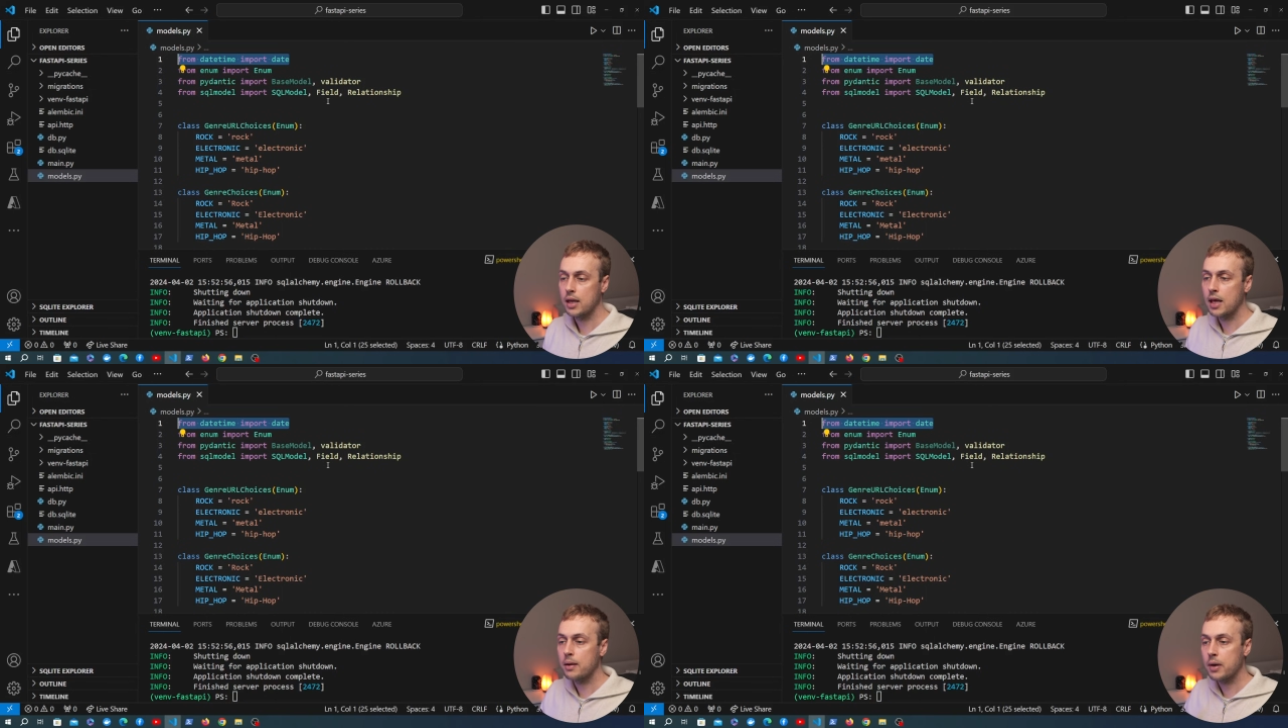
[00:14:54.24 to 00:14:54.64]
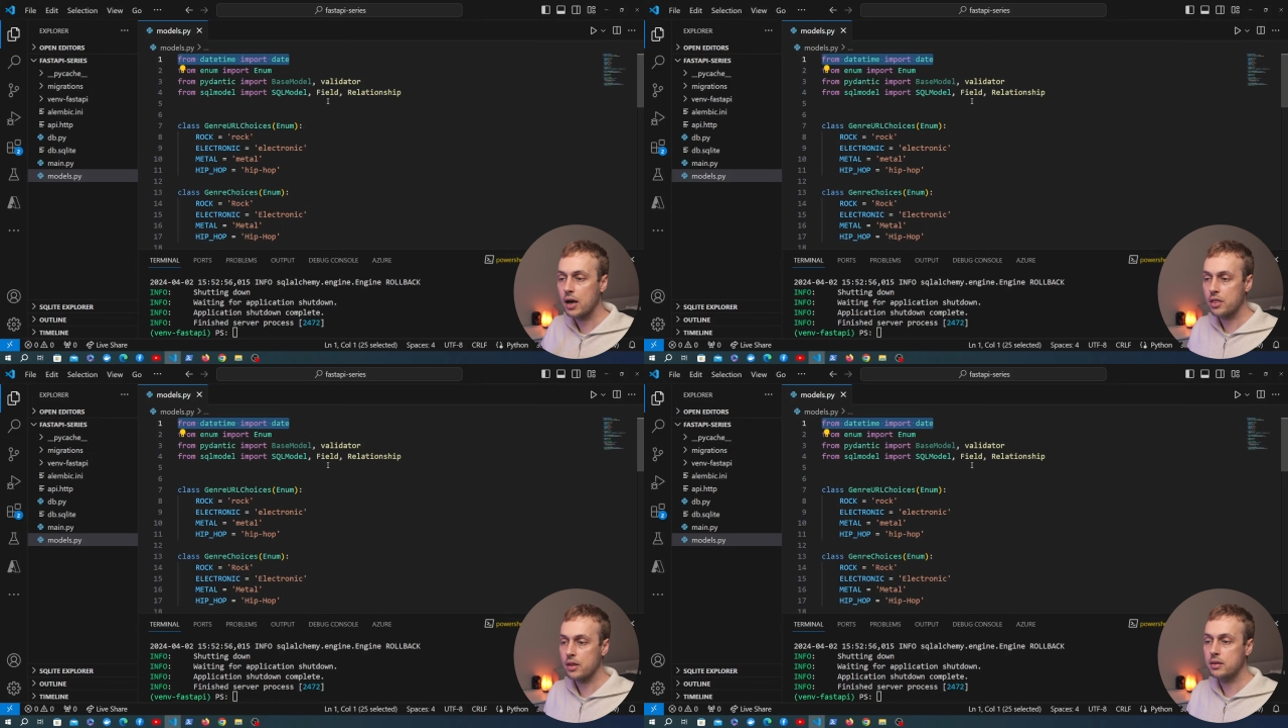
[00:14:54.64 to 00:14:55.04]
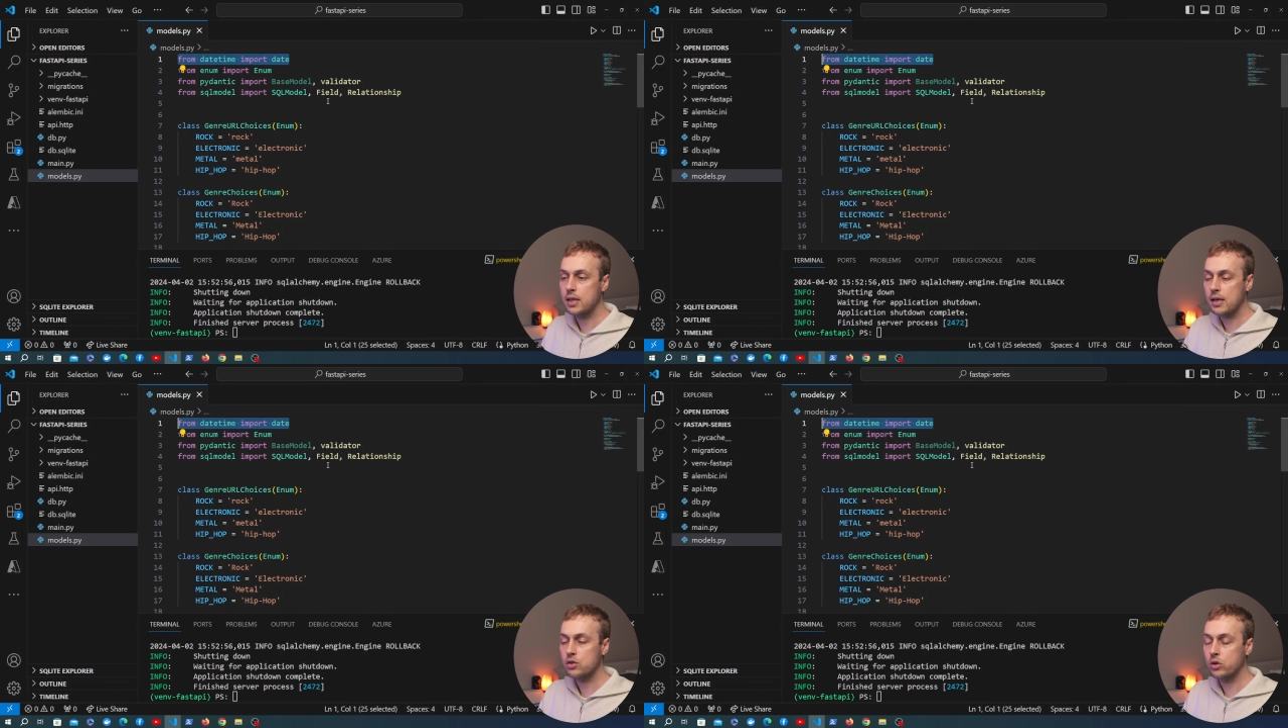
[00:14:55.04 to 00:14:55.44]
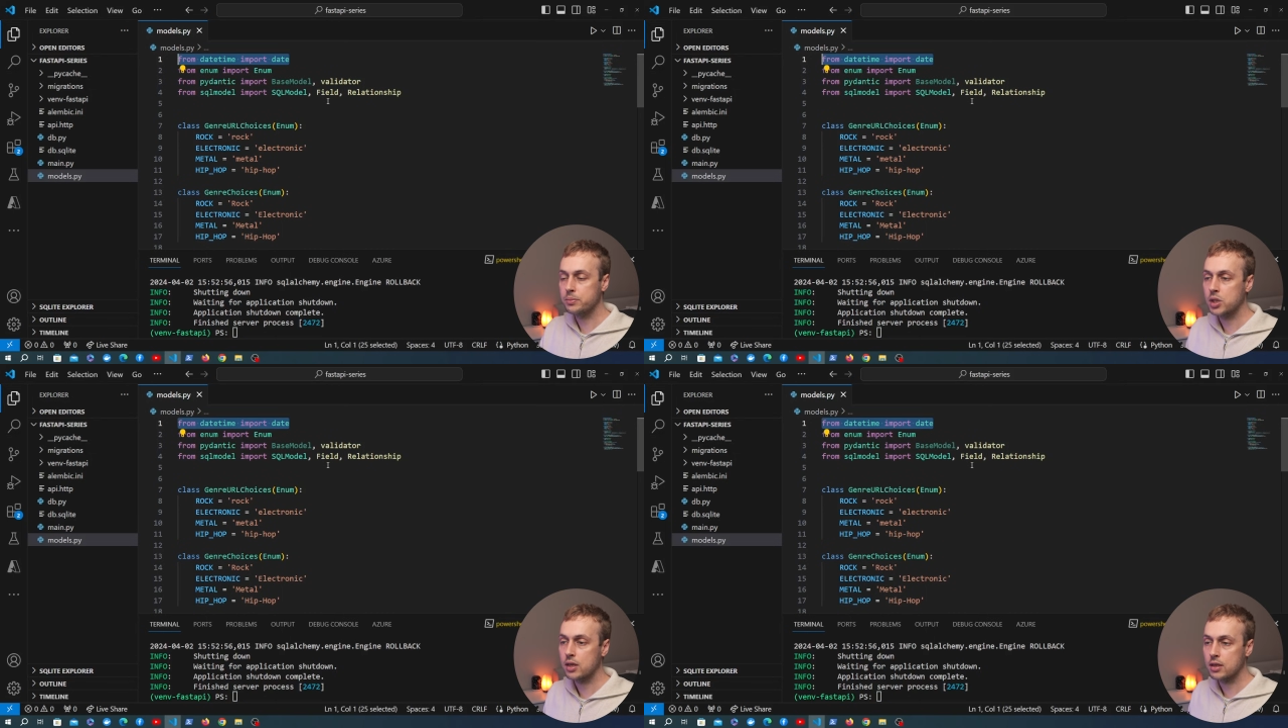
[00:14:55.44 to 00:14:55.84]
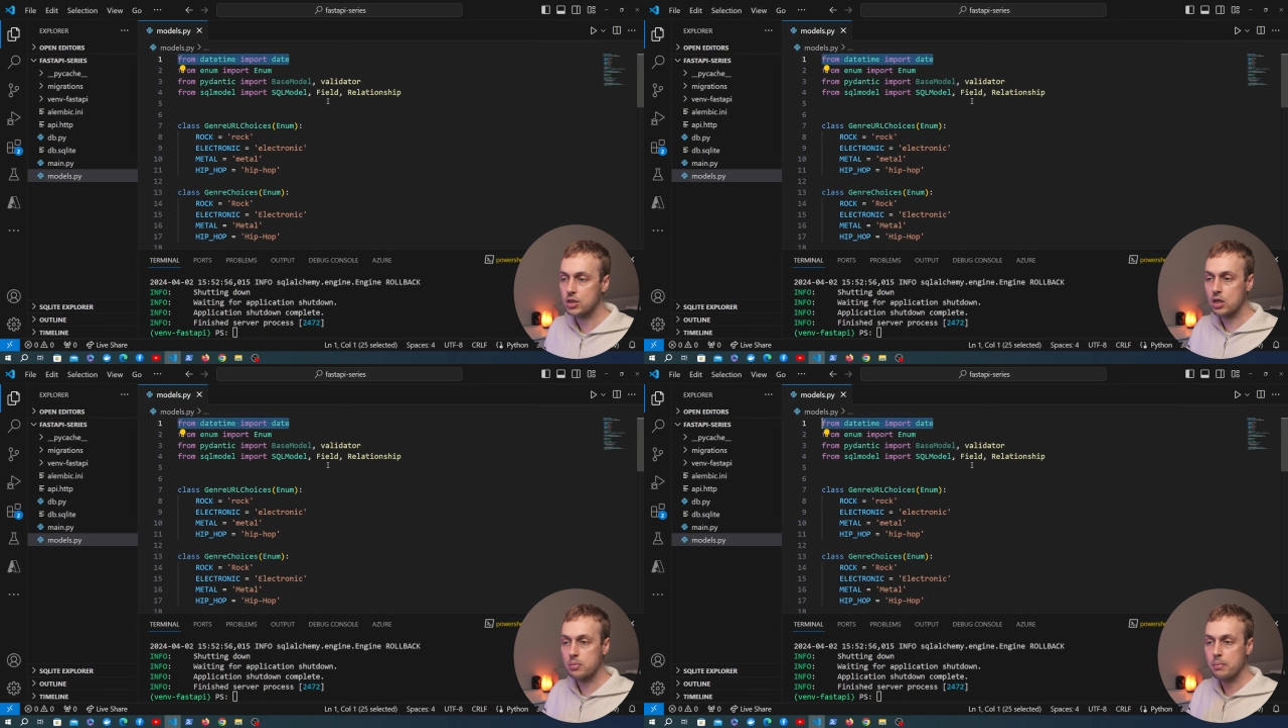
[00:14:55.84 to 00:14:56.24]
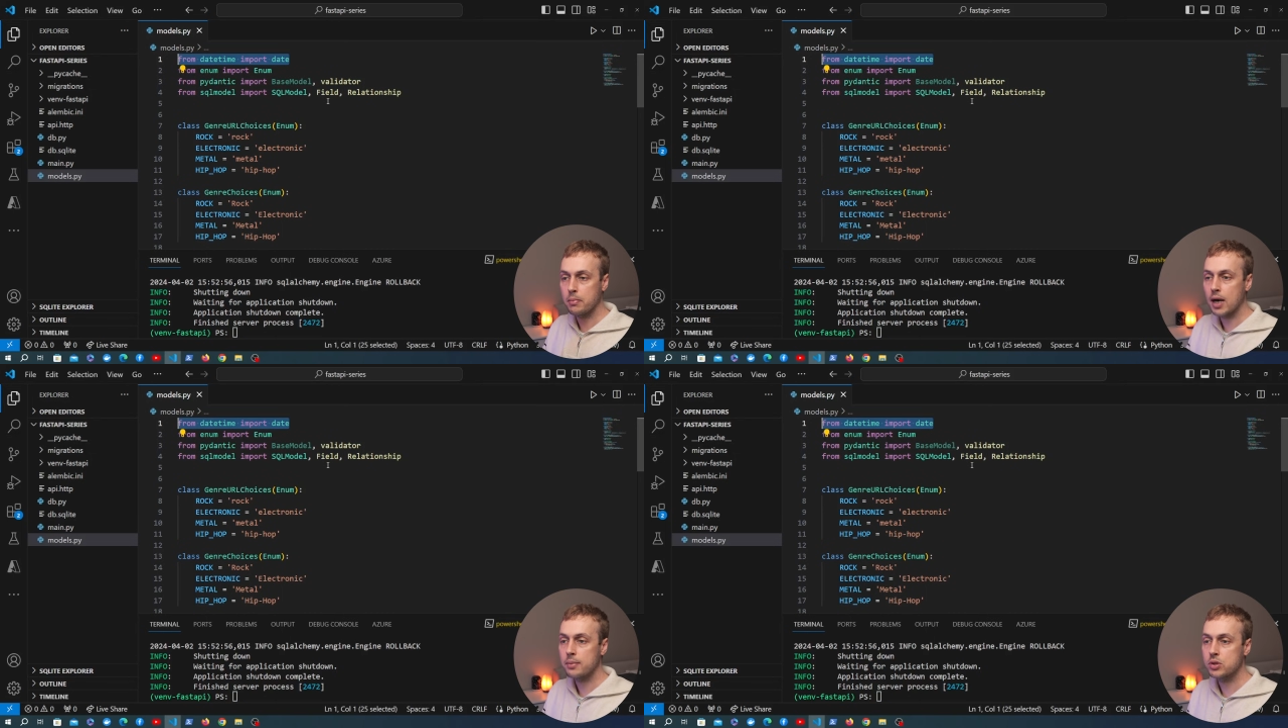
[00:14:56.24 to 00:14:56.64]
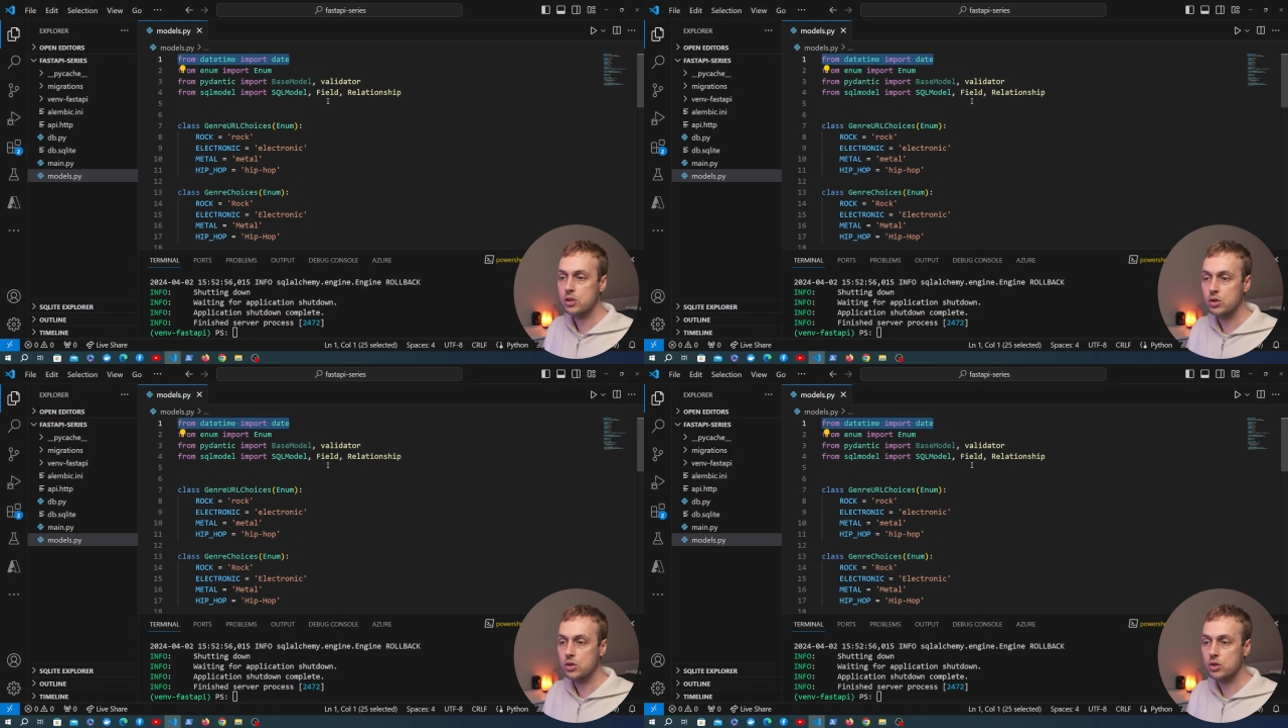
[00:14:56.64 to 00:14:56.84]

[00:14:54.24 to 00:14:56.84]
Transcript: and that Python date object is going to be mapped